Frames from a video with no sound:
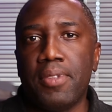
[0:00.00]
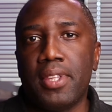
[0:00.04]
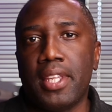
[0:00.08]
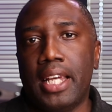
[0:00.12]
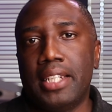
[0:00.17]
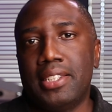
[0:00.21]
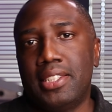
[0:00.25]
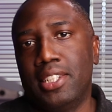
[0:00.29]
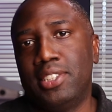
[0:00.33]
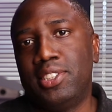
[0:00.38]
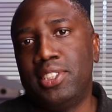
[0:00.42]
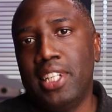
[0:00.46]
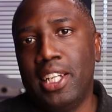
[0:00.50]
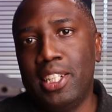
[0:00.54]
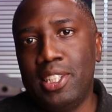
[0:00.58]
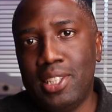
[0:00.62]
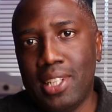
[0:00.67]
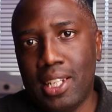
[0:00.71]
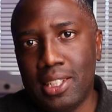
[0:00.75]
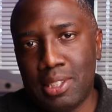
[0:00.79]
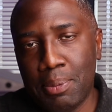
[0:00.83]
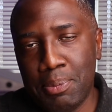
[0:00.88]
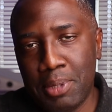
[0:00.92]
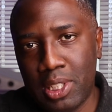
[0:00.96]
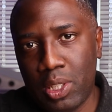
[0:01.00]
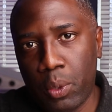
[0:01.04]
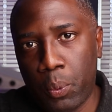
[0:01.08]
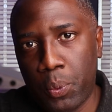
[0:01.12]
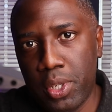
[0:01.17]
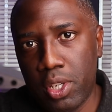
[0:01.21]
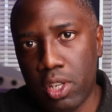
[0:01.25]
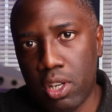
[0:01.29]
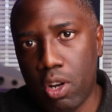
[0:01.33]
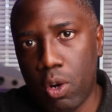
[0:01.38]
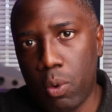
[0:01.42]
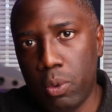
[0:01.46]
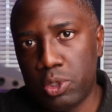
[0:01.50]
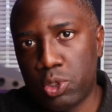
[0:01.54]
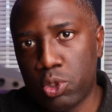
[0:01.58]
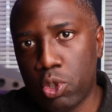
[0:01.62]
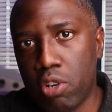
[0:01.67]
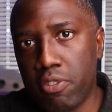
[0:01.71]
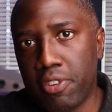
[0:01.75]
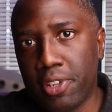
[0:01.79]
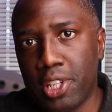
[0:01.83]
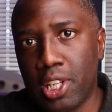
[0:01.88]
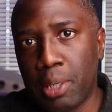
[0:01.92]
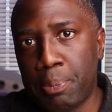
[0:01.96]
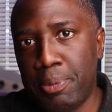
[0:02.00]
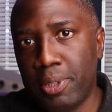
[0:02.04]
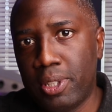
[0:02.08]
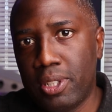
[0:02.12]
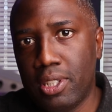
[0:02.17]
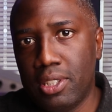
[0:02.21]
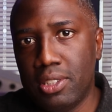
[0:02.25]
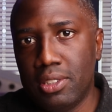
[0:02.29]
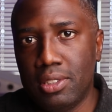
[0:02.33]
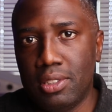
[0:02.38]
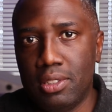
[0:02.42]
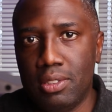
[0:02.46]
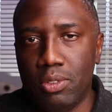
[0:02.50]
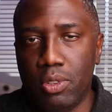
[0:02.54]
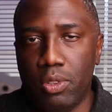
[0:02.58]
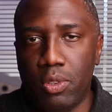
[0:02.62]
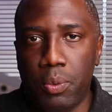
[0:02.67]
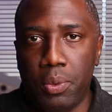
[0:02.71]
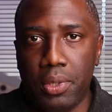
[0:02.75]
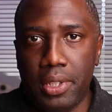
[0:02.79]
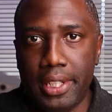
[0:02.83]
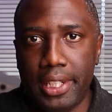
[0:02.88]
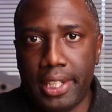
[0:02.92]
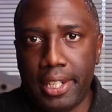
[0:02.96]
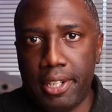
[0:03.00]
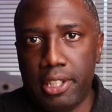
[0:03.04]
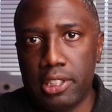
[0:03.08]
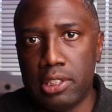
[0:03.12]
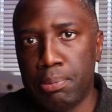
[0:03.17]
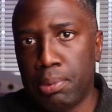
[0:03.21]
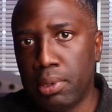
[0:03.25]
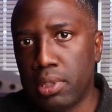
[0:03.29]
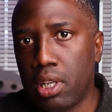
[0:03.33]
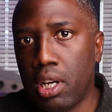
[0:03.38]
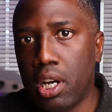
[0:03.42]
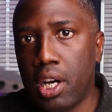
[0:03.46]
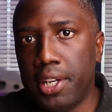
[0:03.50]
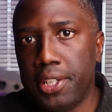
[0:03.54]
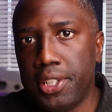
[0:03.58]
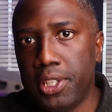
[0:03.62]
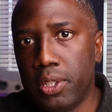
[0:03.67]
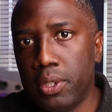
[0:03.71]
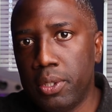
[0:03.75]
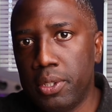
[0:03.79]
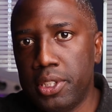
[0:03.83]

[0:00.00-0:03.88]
as I said, that's something that we always overlook because who really cares about audio?